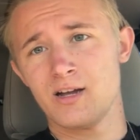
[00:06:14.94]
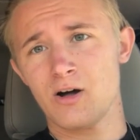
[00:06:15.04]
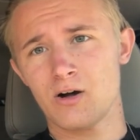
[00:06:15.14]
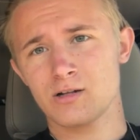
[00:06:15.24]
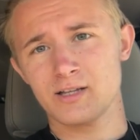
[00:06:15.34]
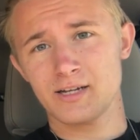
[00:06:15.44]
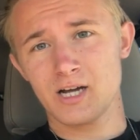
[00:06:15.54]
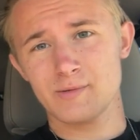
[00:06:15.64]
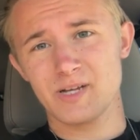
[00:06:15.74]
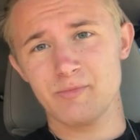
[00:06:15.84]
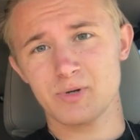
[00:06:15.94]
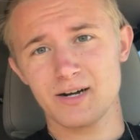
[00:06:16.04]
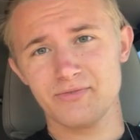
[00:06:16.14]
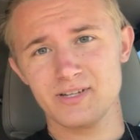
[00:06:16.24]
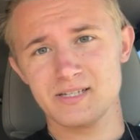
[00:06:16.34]
All cleaned up, ate
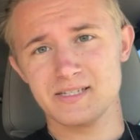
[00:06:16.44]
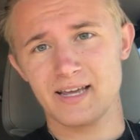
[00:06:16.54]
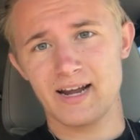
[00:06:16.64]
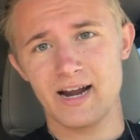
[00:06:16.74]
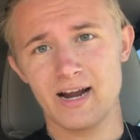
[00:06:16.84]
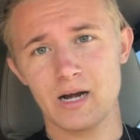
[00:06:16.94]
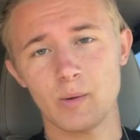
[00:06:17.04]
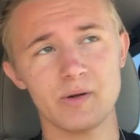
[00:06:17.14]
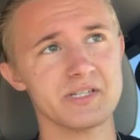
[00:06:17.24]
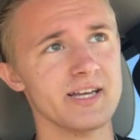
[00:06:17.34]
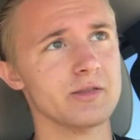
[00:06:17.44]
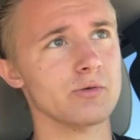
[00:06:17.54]
breakfast, and I'm about to hit